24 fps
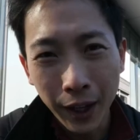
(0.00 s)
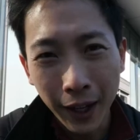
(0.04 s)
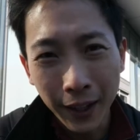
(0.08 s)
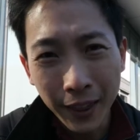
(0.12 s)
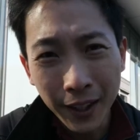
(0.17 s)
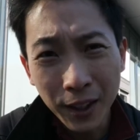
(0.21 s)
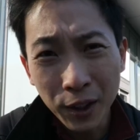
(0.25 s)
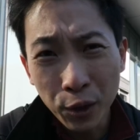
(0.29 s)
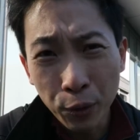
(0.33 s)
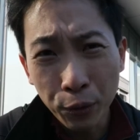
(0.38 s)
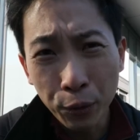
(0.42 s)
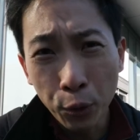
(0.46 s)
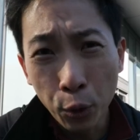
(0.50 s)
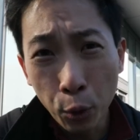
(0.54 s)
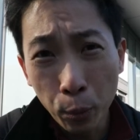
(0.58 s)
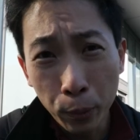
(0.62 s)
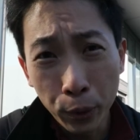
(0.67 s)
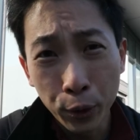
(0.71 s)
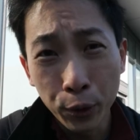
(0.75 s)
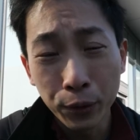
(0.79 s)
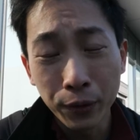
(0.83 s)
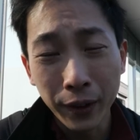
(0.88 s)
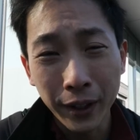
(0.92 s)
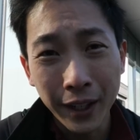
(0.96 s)
I think the
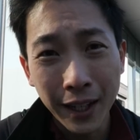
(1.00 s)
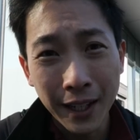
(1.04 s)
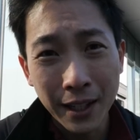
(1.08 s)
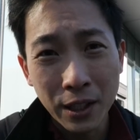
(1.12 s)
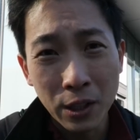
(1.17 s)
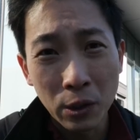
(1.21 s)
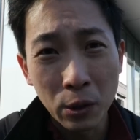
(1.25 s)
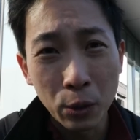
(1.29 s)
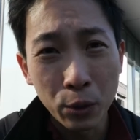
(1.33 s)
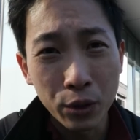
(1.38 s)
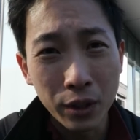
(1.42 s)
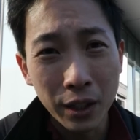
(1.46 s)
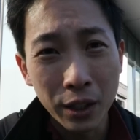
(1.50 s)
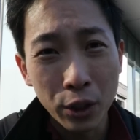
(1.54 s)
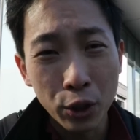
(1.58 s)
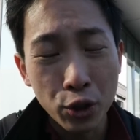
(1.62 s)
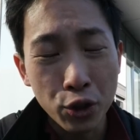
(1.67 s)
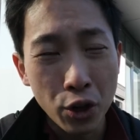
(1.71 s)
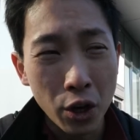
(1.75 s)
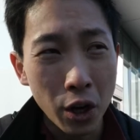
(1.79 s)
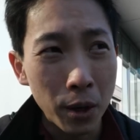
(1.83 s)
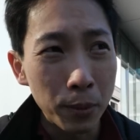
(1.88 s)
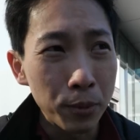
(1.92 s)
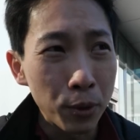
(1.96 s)
foolproof against losing your
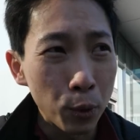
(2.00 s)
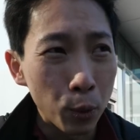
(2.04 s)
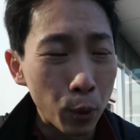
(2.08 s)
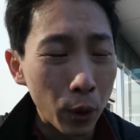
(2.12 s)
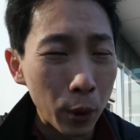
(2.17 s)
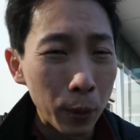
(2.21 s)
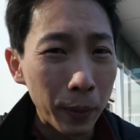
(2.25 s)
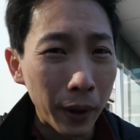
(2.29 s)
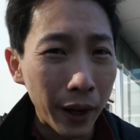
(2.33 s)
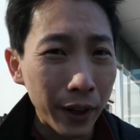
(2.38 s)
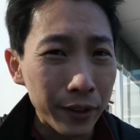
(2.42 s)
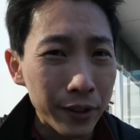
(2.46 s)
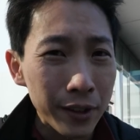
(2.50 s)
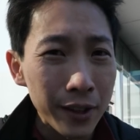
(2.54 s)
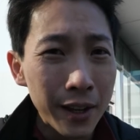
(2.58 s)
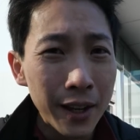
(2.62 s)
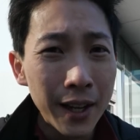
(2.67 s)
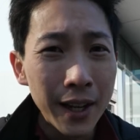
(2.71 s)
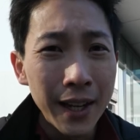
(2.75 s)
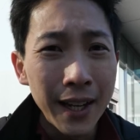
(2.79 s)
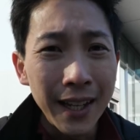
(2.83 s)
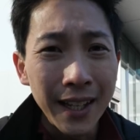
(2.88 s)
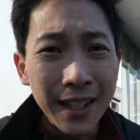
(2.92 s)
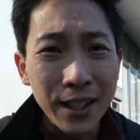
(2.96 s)
job to robots
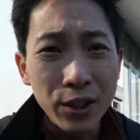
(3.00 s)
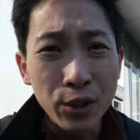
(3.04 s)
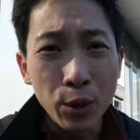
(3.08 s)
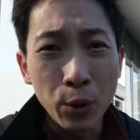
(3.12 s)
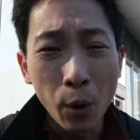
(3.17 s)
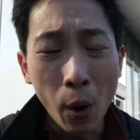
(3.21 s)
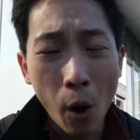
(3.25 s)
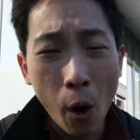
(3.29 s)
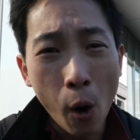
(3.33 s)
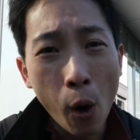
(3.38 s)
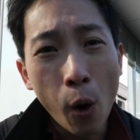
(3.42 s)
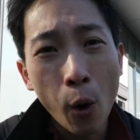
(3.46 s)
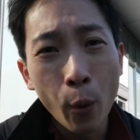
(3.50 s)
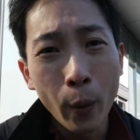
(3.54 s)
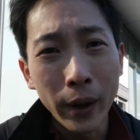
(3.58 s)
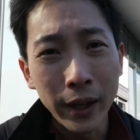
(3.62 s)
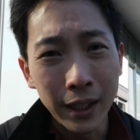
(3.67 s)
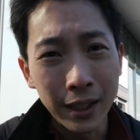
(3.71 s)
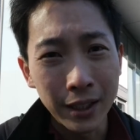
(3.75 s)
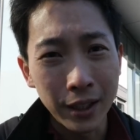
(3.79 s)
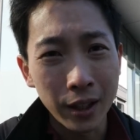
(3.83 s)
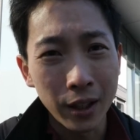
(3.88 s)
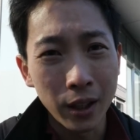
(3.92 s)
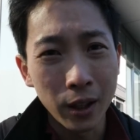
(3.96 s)
is to
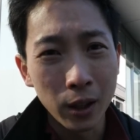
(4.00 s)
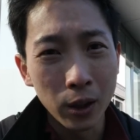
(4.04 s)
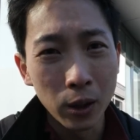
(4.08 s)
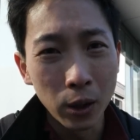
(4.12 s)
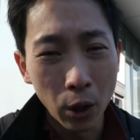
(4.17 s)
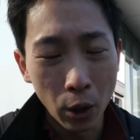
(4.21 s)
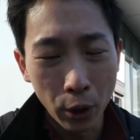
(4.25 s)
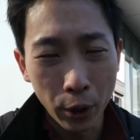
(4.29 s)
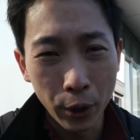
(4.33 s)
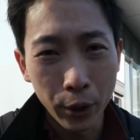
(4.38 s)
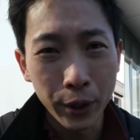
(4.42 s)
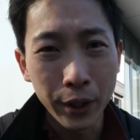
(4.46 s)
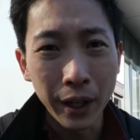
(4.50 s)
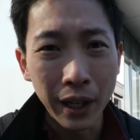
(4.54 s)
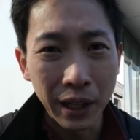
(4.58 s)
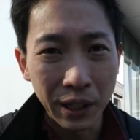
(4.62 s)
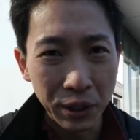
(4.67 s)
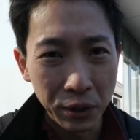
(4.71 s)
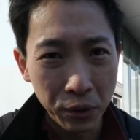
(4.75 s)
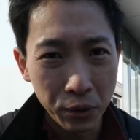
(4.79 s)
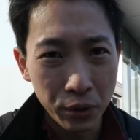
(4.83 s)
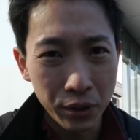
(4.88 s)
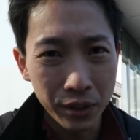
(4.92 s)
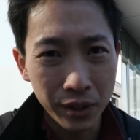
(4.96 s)
always learn a
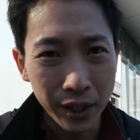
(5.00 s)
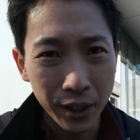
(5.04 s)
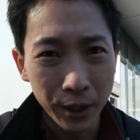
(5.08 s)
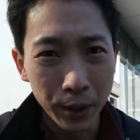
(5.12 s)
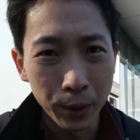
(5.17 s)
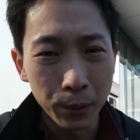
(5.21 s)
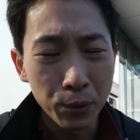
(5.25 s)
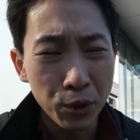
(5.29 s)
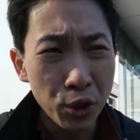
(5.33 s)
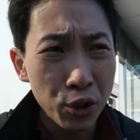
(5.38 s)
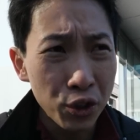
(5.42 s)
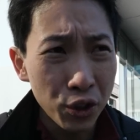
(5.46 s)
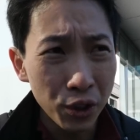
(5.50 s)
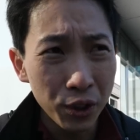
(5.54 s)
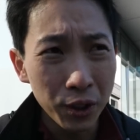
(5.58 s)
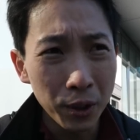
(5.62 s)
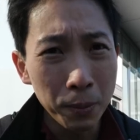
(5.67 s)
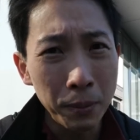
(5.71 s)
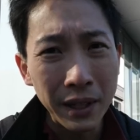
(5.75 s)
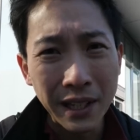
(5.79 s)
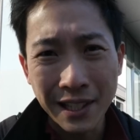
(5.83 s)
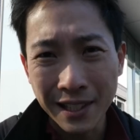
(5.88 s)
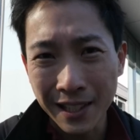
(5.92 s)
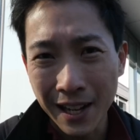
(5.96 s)
new skill. You
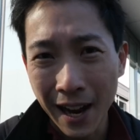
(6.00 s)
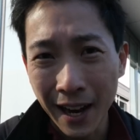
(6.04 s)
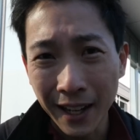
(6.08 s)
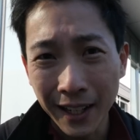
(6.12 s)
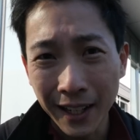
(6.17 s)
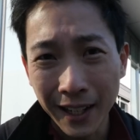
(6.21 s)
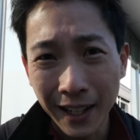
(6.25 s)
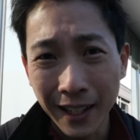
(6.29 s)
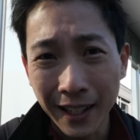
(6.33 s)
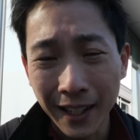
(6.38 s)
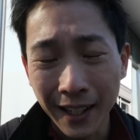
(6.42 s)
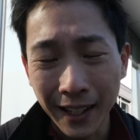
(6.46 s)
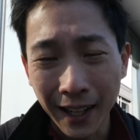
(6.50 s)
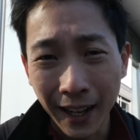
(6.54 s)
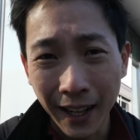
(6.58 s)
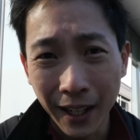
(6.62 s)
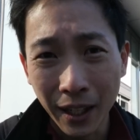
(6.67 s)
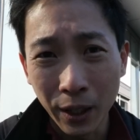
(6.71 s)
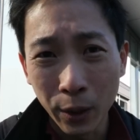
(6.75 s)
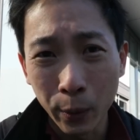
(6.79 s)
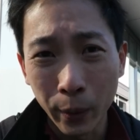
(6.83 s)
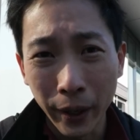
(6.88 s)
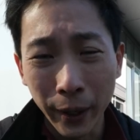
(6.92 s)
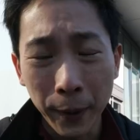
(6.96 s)
shouldn't be stagnating
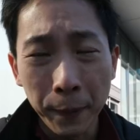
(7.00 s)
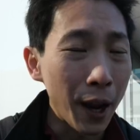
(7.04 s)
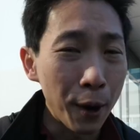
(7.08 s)
anyway.